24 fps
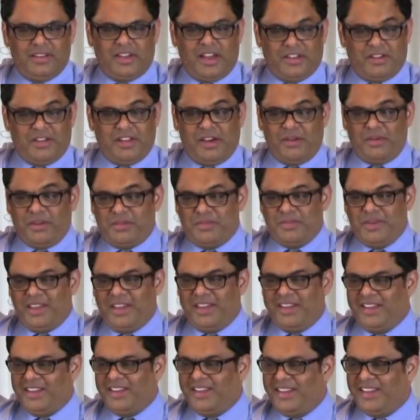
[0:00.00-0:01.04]
Are you here with
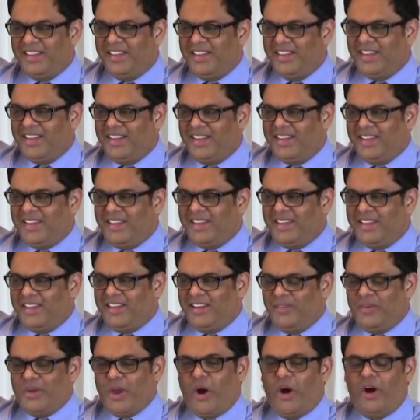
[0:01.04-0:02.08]
me?
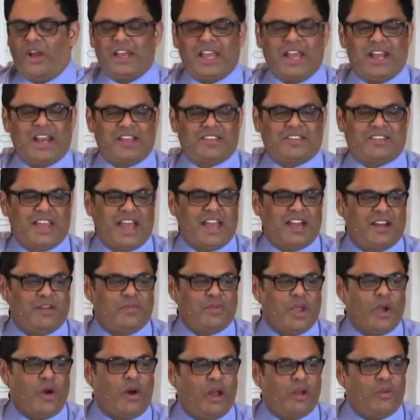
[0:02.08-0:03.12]
We all get excited.
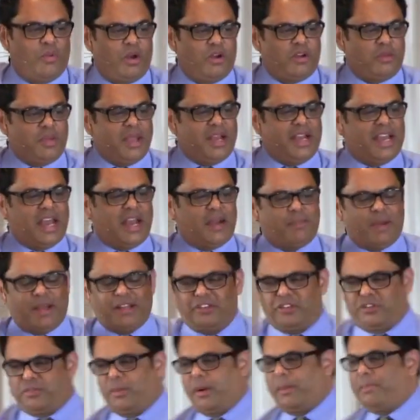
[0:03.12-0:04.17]
We all want to be led by
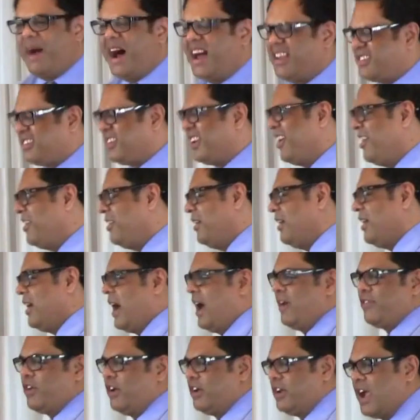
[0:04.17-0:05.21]
the Spirit. Pastor,
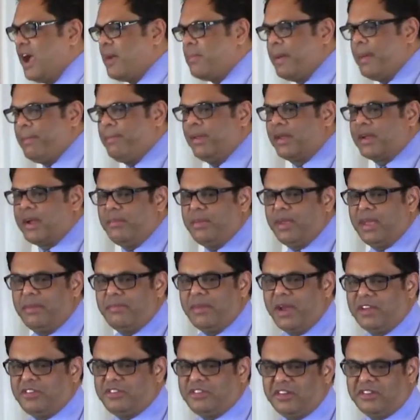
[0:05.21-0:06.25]
I've got young people coming in
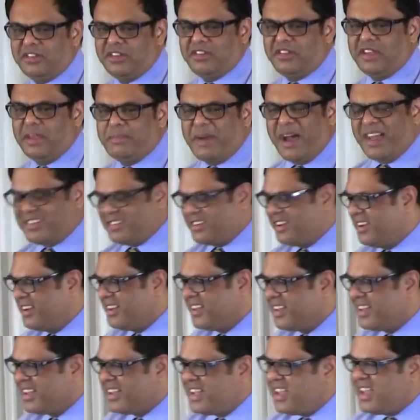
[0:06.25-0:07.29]
my church and saying, Pastor,
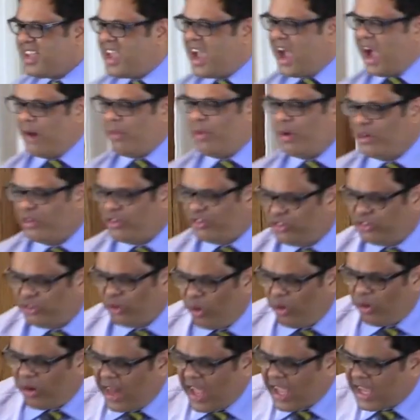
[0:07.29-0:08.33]
I want to
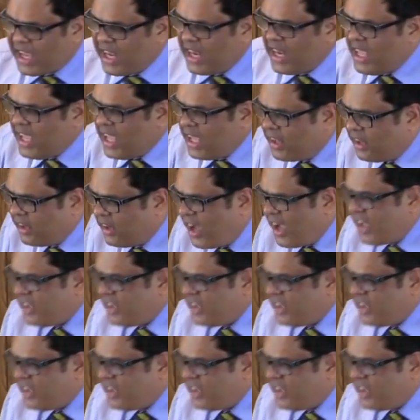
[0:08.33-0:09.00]
soar like an eagle.